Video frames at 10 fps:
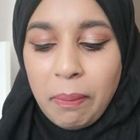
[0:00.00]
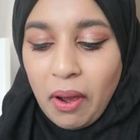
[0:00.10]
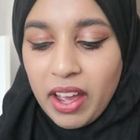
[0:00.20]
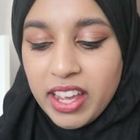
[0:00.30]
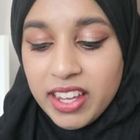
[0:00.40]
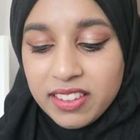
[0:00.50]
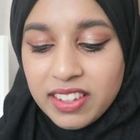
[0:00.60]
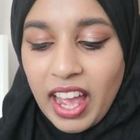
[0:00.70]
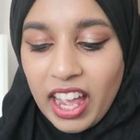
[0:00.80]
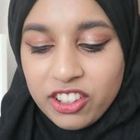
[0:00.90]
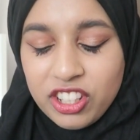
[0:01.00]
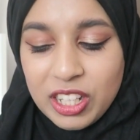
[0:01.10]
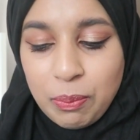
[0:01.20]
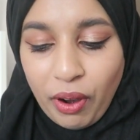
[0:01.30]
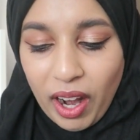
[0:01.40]
but is it
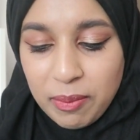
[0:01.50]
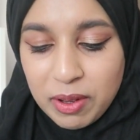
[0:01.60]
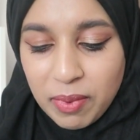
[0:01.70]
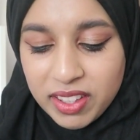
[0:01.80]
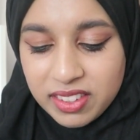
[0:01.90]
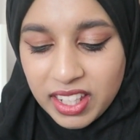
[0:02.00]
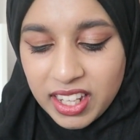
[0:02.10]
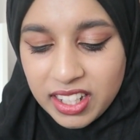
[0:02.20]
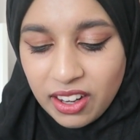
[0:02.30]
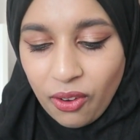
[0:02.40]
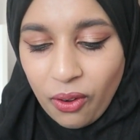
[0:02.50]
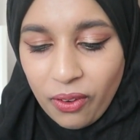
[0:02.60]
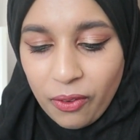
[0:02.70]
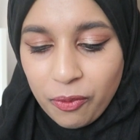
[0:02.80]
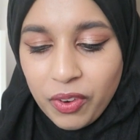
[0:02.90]
actually priming my skin
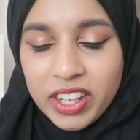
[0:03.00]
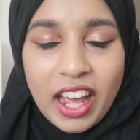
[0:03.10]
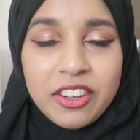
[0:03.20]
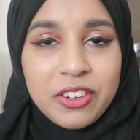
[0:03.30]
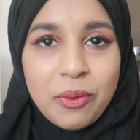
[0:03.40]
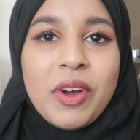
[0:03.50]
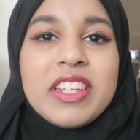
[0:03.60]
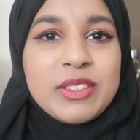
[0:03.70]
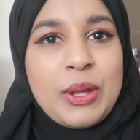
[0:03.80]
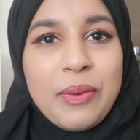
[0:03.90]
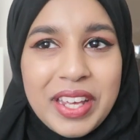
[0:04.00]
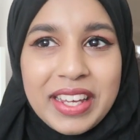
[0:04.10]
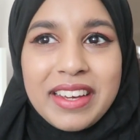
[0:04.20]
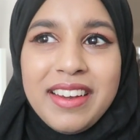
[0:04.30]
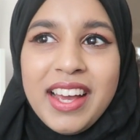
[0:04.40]
or what? I don't know what it's
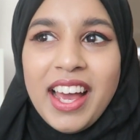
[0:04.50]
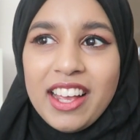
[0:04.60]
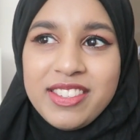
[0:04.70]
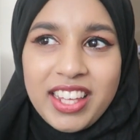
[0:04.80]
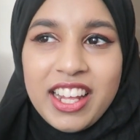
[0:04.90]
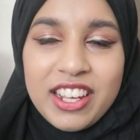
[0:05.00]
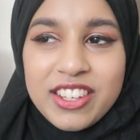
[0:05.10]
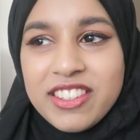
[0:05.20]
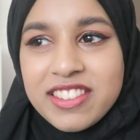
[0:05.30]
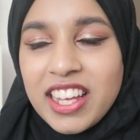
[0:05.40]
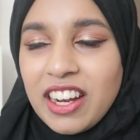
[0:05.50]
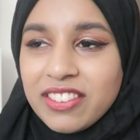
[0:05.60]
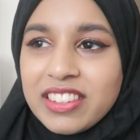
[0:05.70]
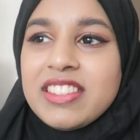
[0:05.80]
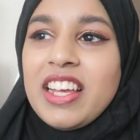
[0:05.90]
doing. I just kind of used it and I
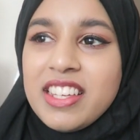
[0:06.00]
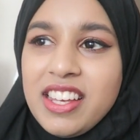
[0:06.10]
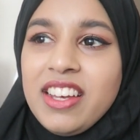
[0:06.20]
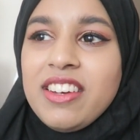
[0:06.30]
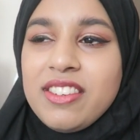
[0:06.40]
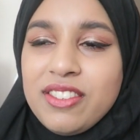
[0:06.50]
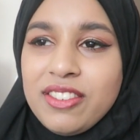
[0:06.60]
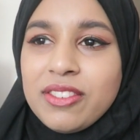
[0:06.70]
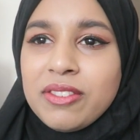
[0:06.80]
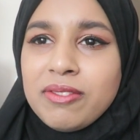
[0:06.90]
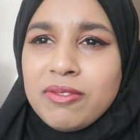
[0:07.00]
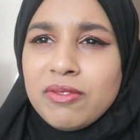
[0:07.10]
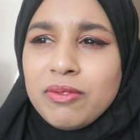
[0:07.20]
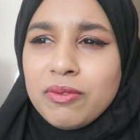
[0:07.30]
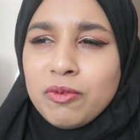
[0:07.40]
was just like, yeah, cool,
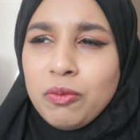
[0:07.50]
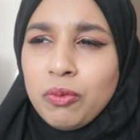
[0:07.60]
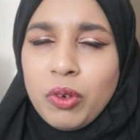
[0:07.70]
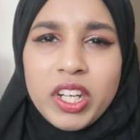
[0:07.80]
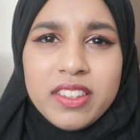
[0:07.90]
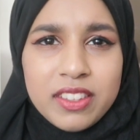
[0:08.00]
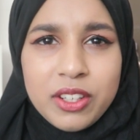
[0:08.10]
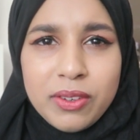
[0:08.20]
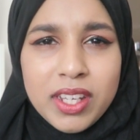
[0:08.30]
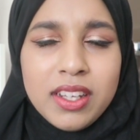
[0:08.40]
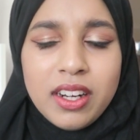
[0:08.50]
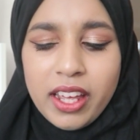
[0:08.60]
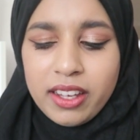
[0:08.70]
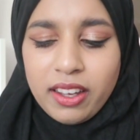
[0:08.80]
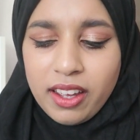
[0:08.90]
what is it doing?
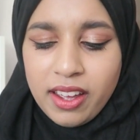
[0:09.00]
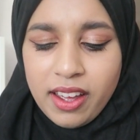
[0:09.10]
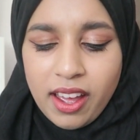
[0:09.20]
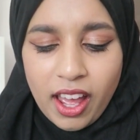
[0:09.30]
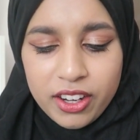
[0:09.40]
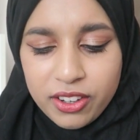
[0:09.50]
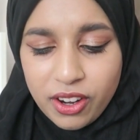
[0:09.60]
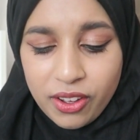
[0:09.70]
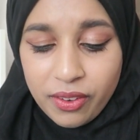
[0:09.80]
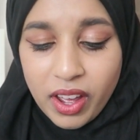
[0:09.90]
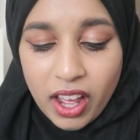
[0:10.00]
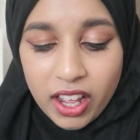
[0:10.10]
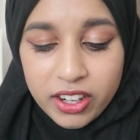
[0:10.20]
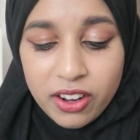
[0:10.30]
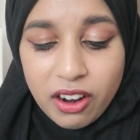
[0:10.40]
Like, I don't know.
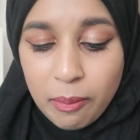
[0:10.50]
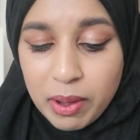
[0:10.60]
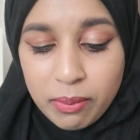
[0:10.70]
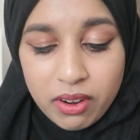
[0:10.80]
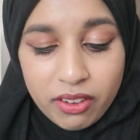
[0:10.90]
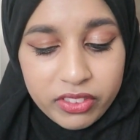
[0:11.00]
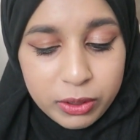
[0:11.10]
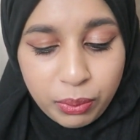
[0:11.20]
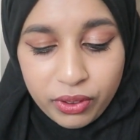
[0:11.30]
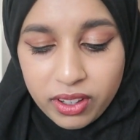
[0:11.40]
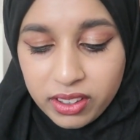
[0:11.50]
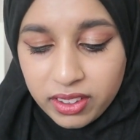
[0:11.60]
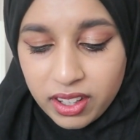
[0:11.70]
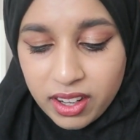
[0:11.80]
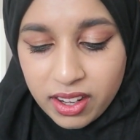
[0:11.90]
I know a lot of people love this product,